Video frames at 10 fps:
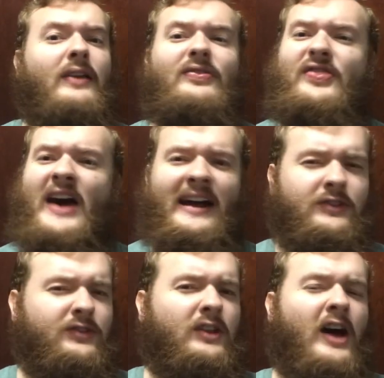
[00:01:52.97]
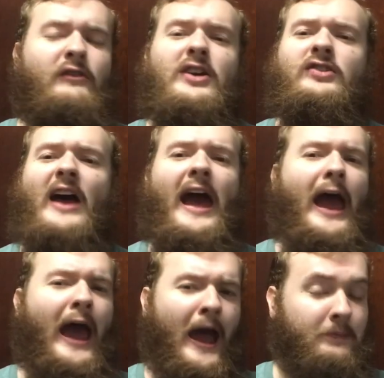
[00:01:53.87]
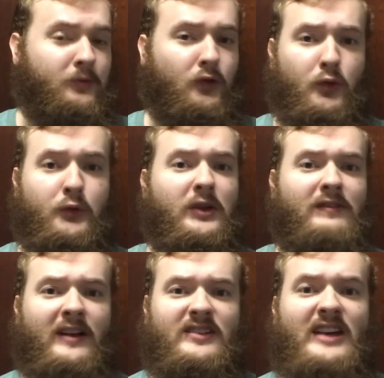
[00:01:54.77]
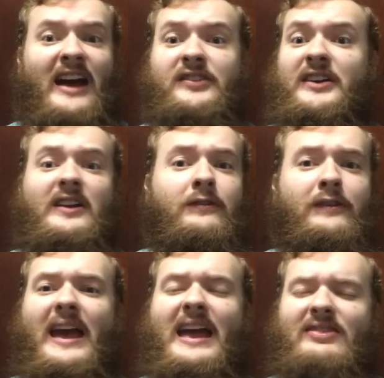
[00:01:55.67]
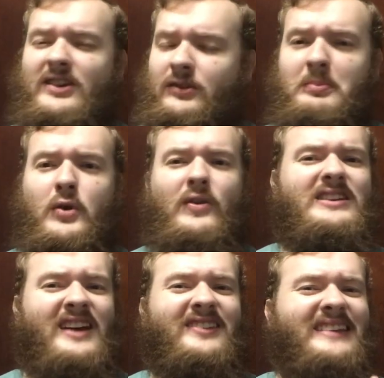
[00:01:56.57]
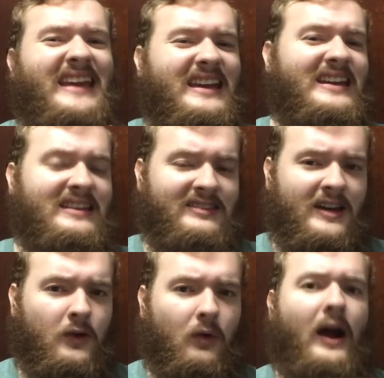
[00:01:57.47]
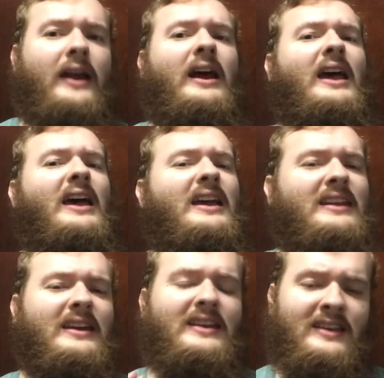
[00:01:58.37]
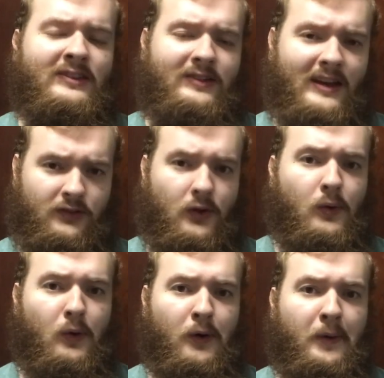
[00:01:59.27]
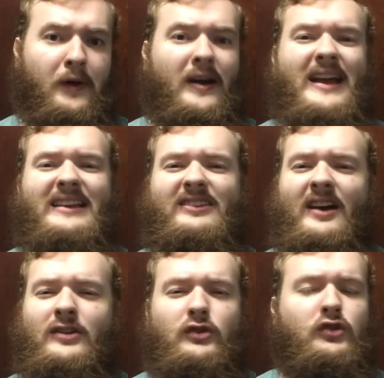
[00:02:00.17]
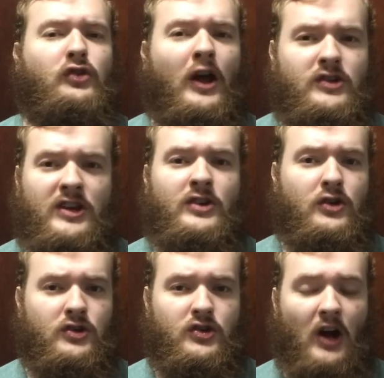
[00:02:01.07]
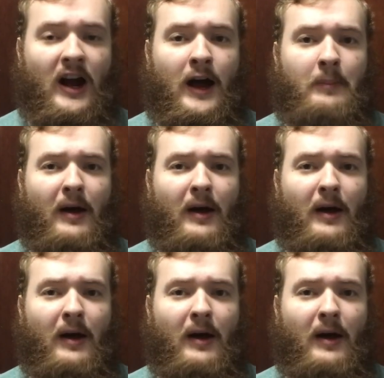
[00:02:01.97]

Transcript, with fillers: that stuff is absolutely fantastic. If it, this movie does anything right, it is its horror. It does such a good job